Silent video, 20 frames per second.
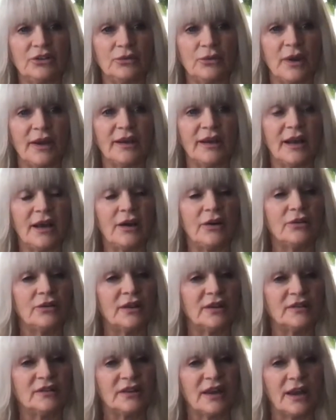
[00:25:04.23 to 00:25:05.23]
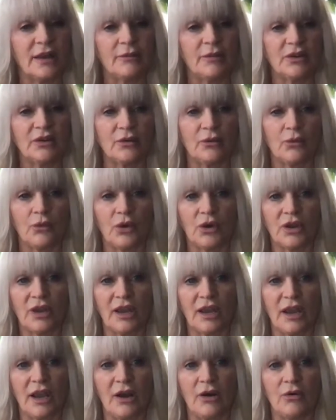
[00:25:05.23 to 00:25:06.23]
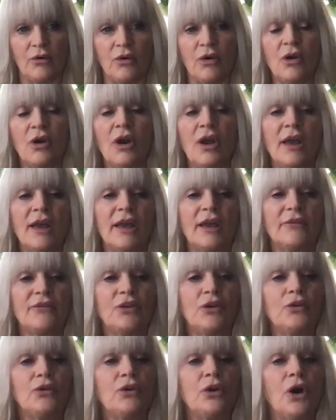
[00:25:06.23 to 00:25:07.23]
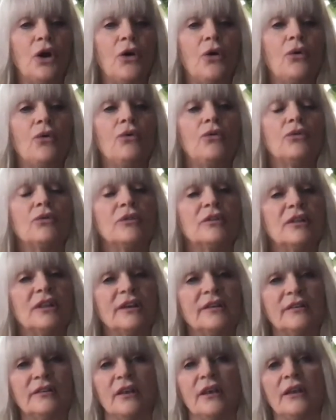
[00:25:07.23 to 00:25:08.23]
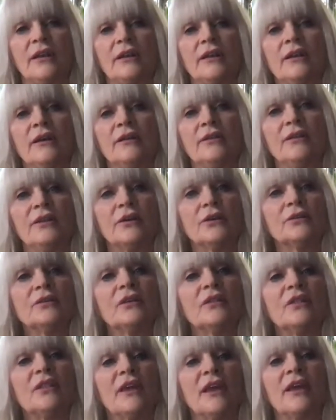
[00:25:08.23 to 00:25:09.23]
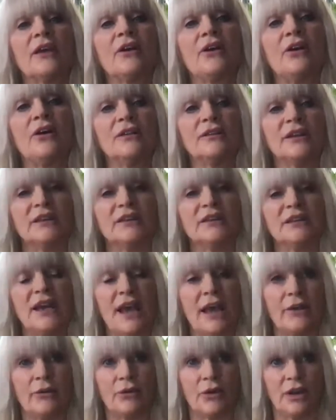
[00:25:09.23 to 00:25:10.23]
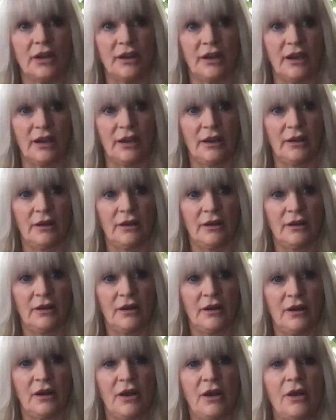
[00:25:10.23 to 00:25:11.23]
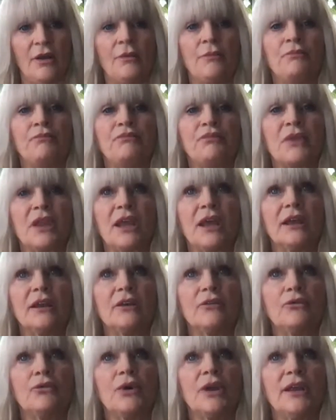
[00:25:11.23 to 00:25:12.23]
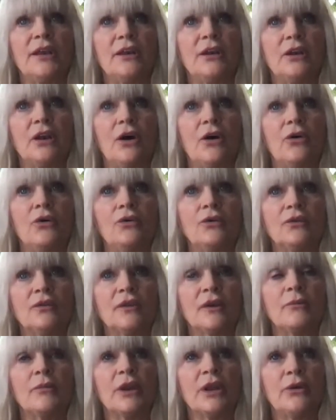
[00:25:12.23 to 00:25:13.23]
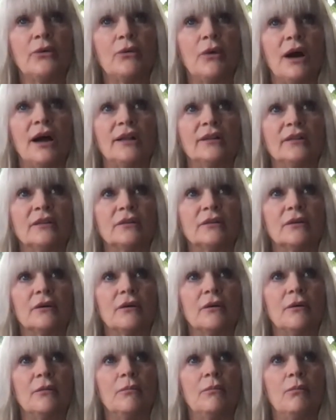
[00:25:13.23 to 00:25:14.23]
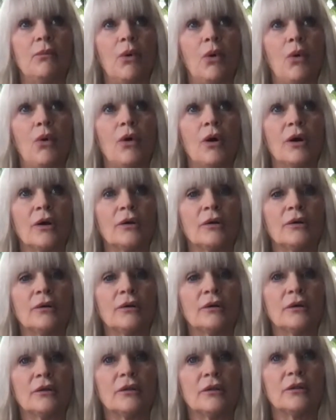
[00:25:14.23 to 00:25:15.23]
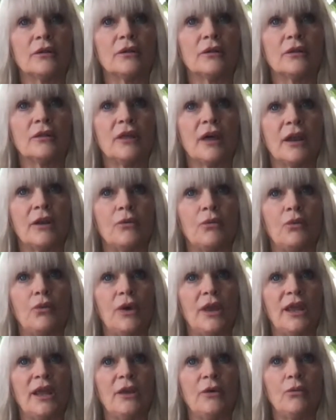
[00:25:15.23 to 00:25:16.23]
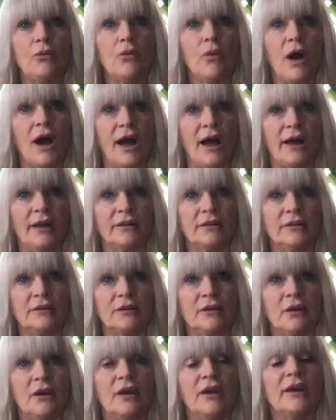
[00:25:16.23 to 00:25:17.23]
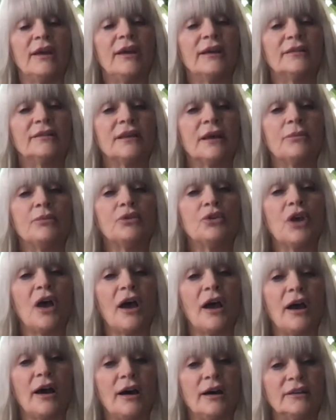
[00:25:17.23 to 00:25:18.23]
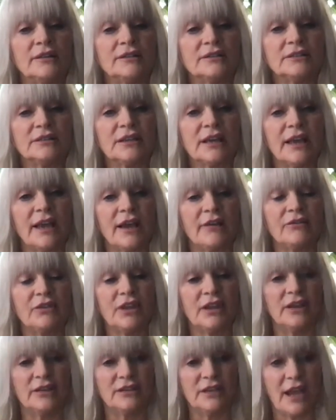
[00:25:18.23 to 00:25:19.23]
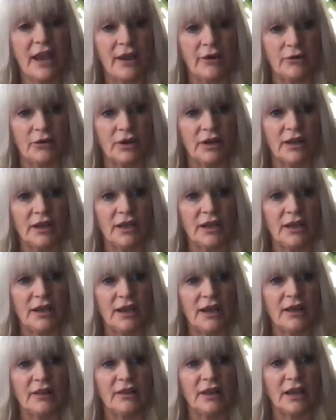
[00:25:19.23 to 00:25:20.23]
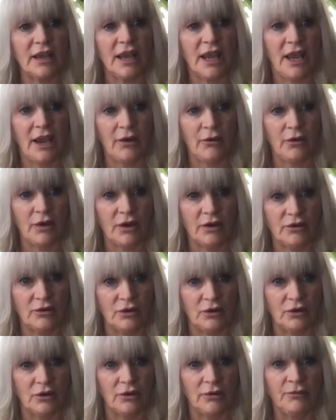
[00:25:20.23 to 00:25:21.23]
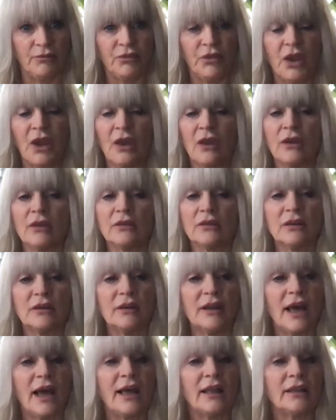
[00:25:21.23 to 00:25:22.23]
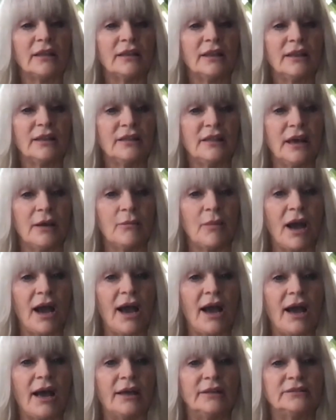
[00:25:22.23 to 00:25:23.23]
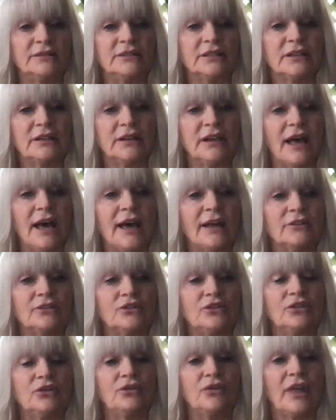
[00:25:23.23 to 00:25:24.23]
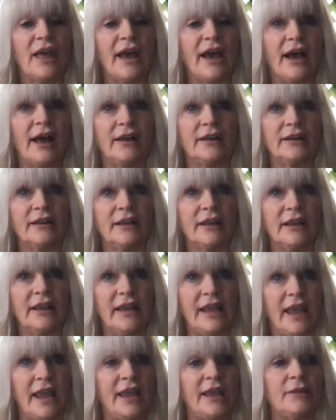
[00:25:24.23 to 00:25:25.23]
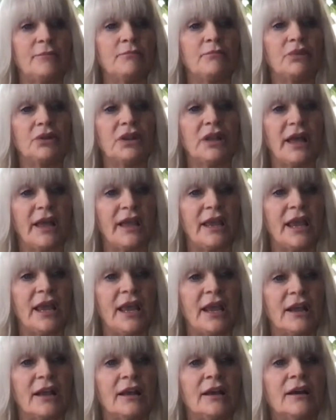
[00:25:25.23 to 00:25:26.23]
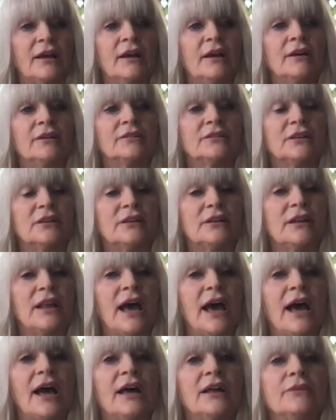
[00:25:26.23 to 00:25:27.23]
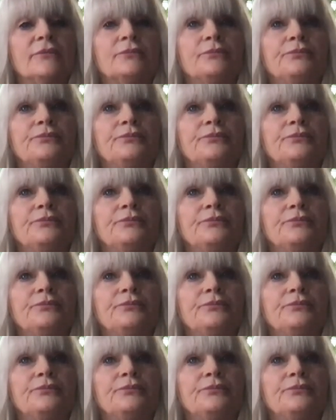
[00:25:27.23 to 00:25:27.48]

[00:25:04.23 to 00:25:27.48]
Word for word: to you right now. This time isn't working out. If you know, listen, there's a thing called integrity. And if we know somebody wants more than we want, it's up to us to have the integrity and the character to not lead them on, to not do that game playing, to not